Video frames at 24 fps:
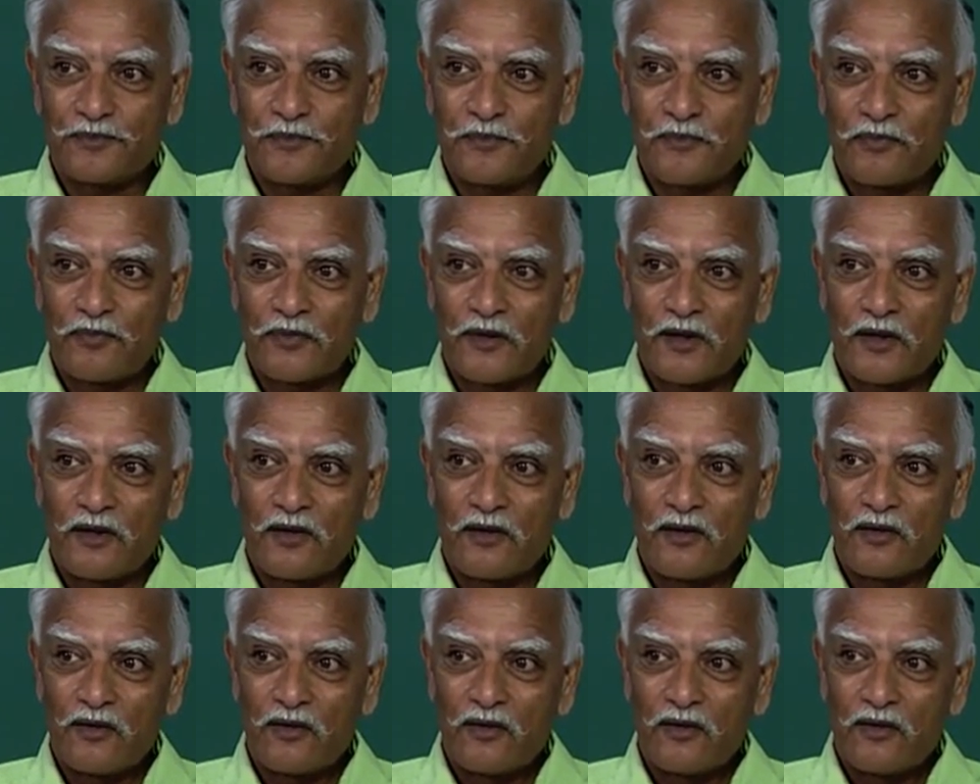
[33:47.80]

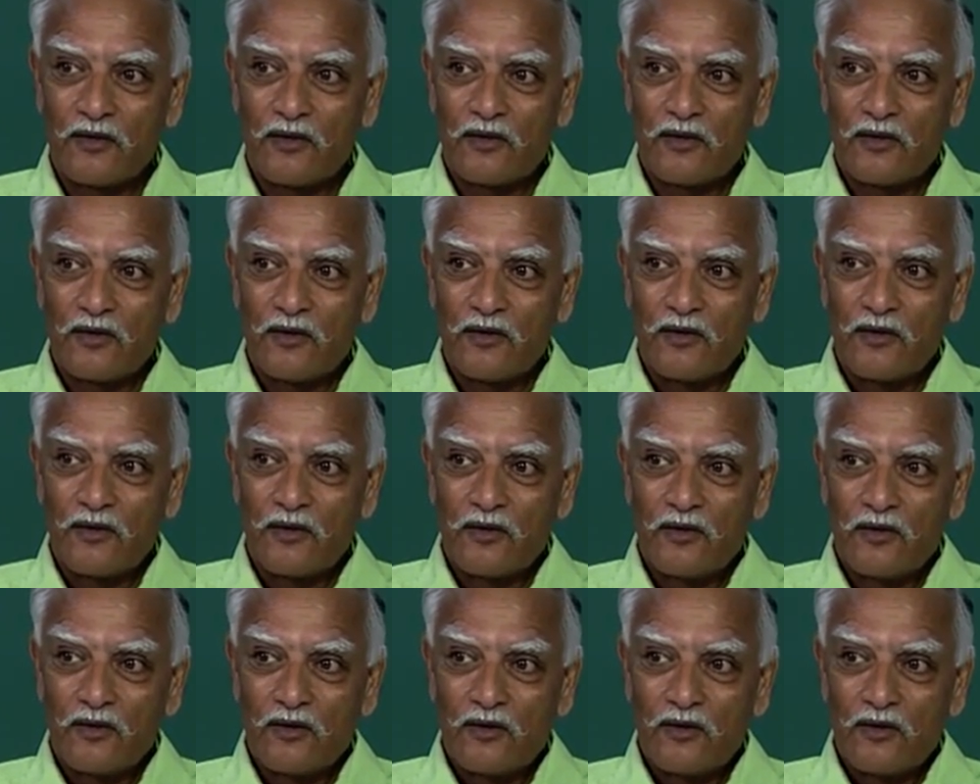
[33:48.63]

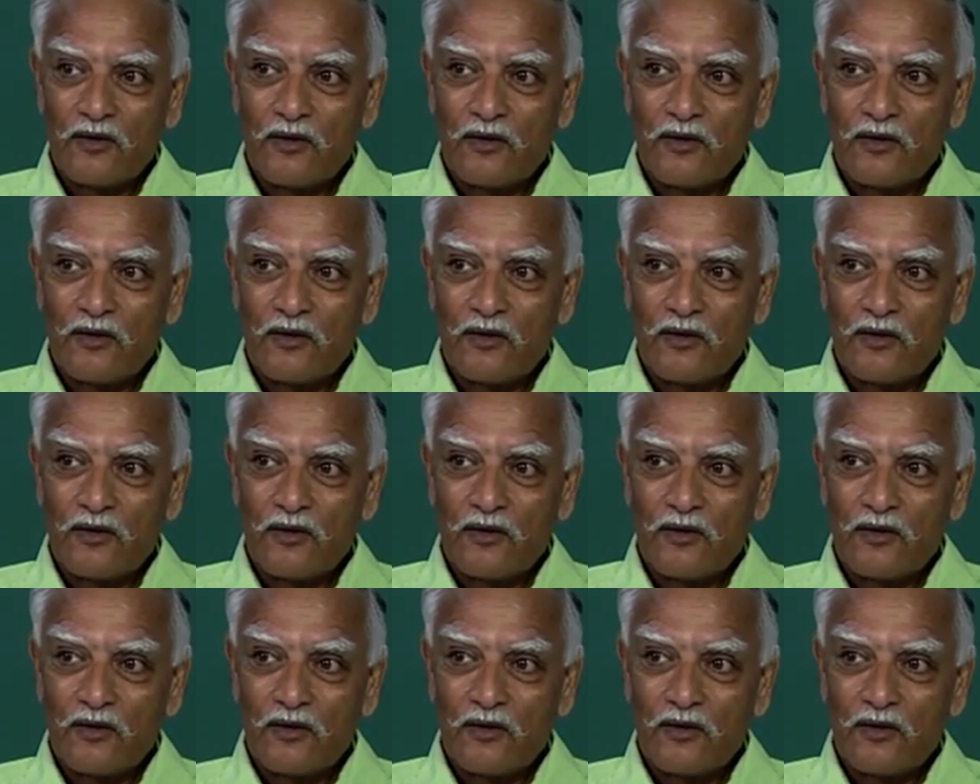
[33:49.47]
(no one is talking)